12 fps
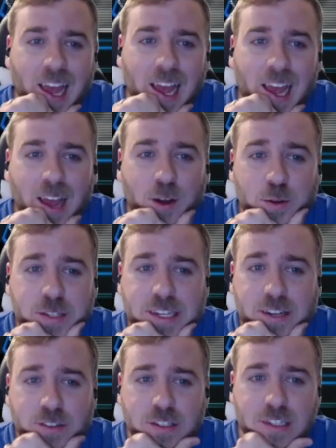I was
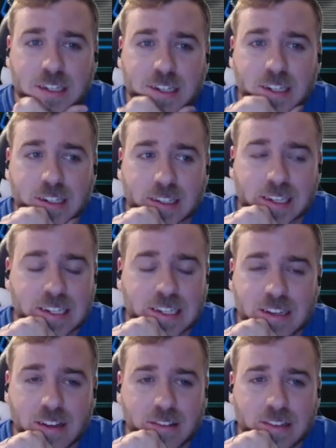down to, like,
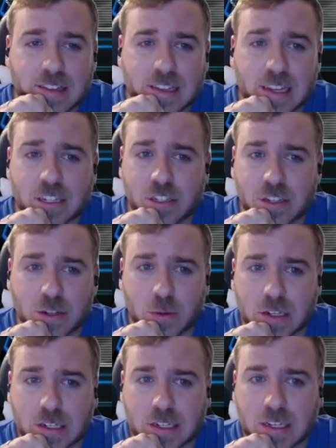nothing that could do
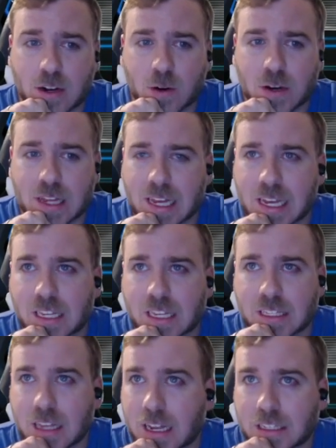it. You know,
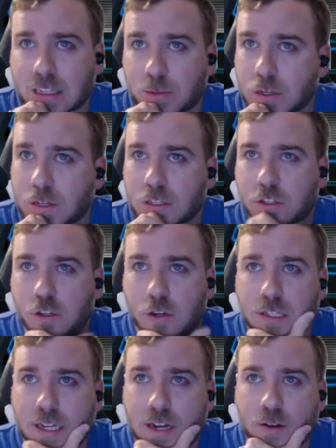it's not a team you can
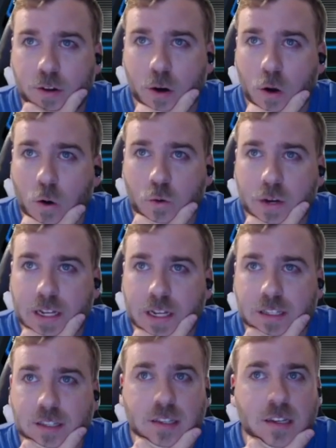Zerg down. They're
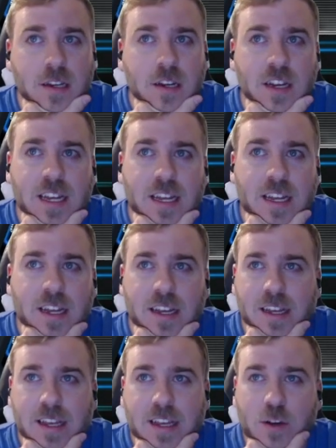always
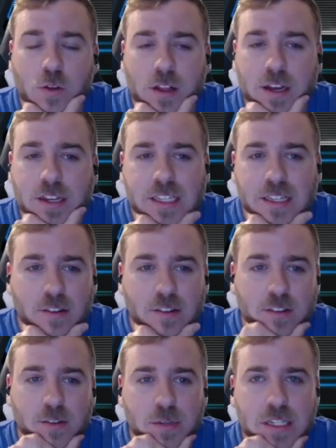equalizing their
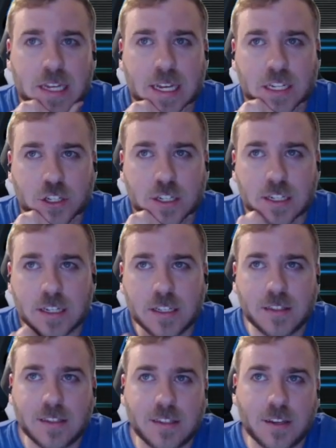health and
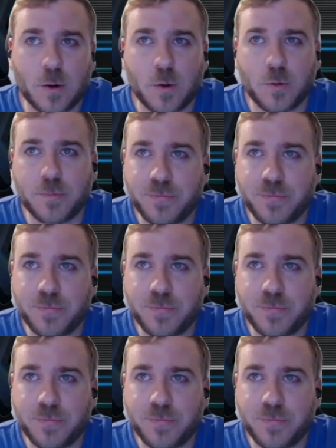protection, so